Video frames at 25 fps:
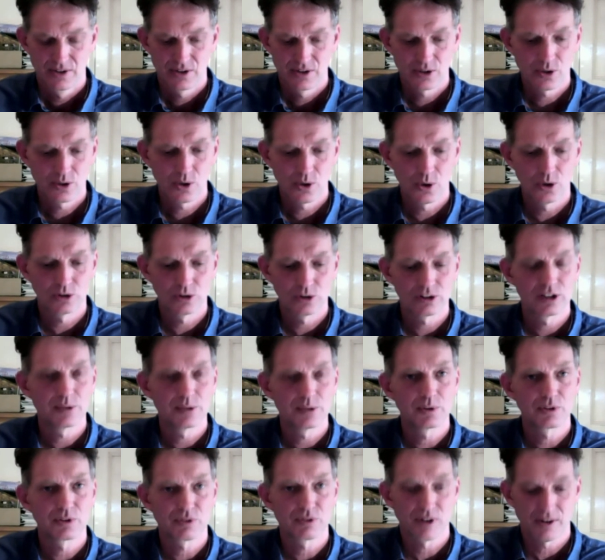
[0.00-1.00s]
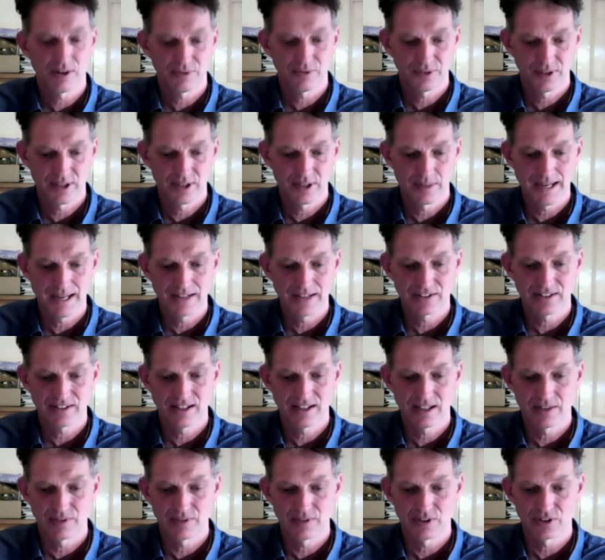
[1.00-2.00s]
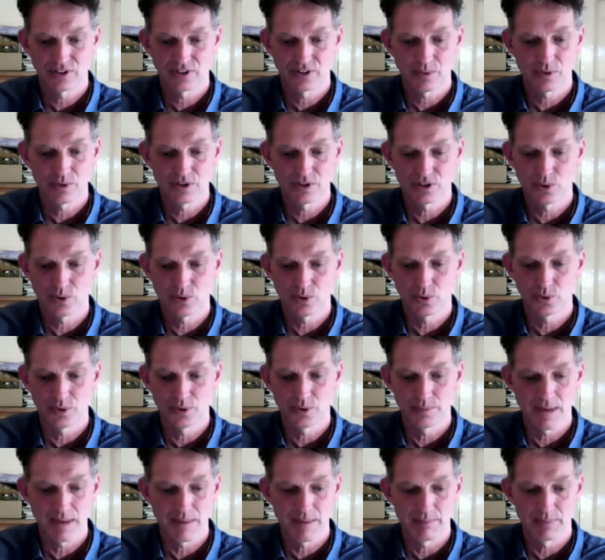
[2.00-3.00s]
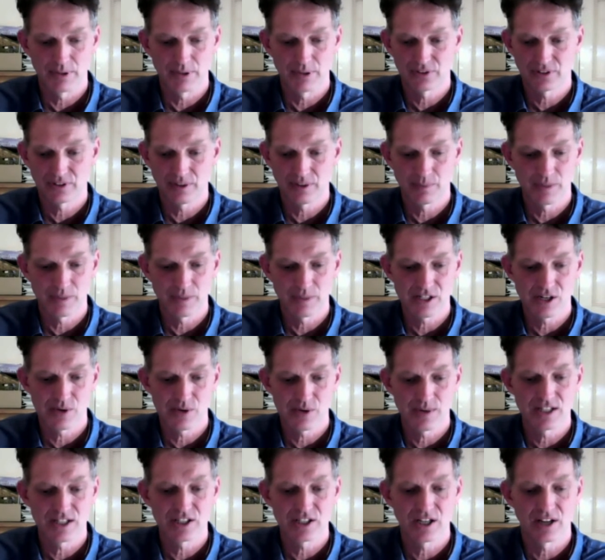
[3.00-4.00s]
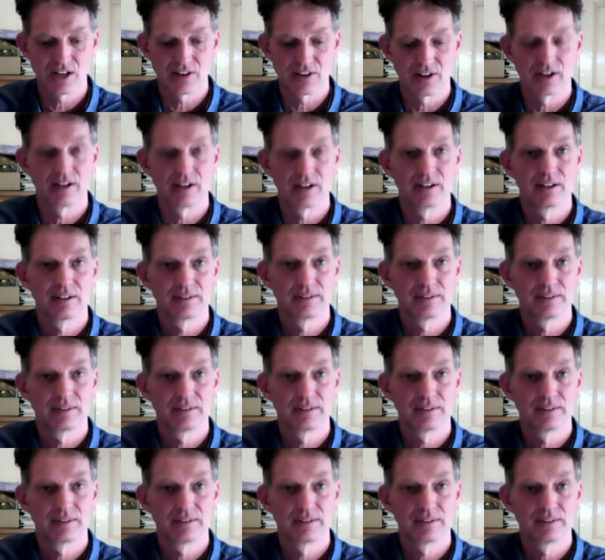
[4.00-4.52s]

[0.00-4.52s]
The core group was roughly about 10 of us. I wouldn't call them members, and we knew each other.